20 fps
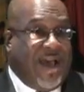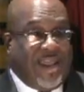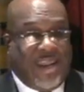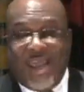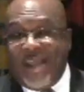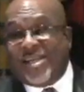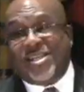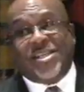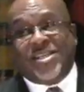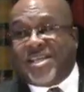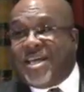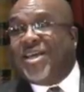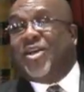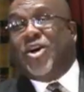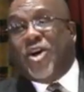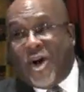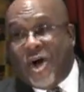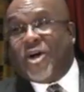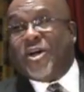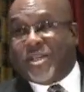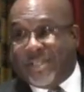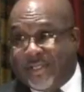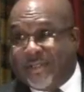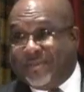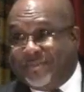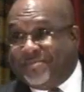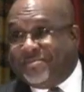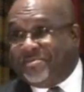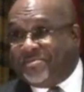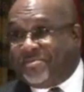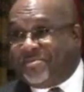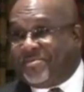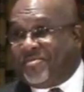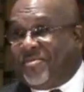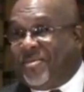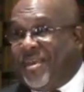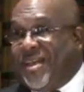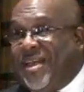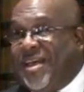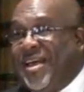They didn't just get hooked.
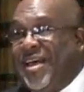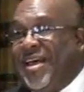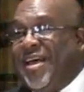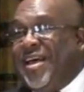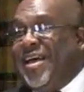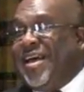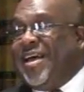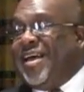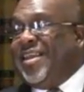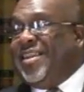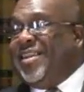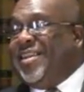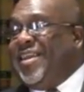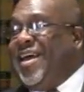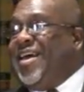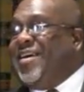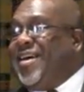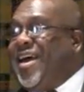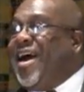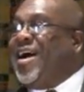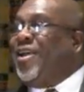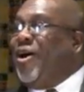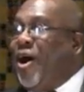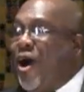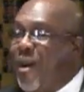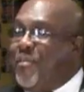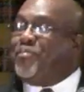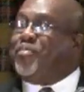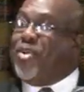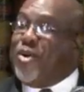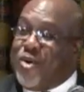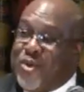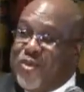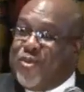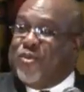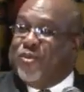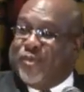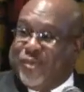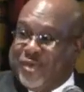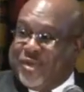They got
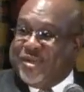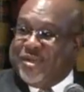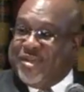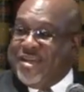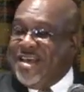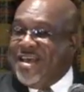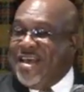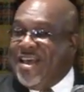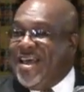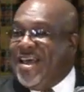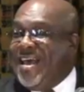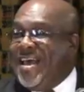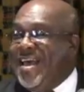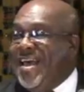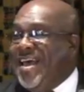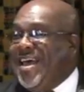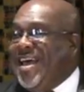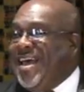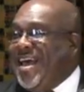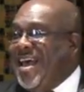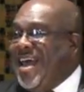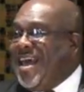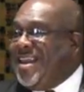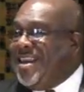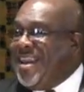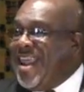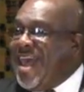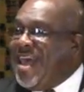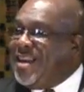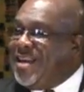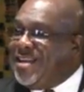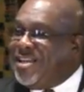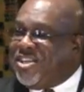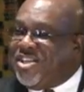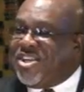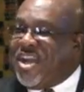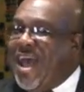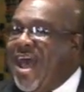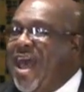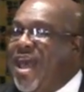harpooned. And that
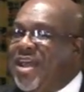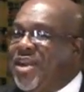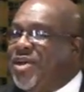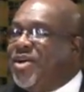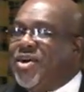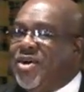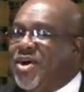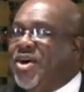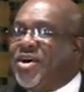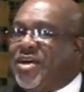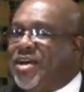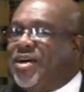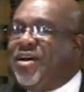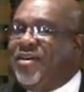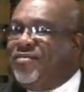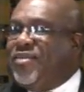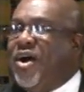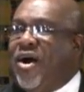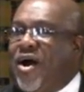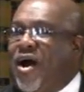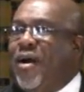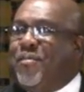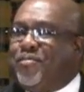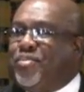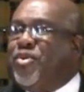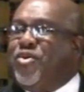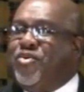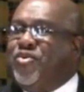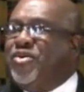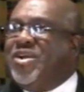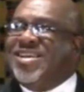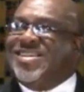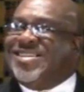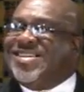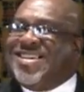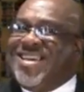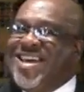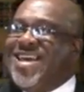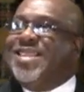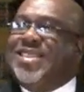giant hook of the harpoon
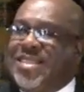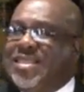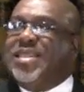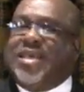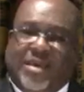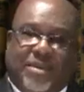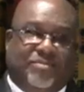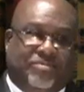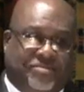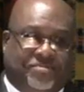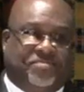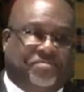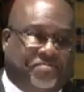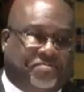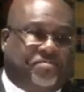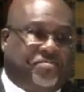is in them.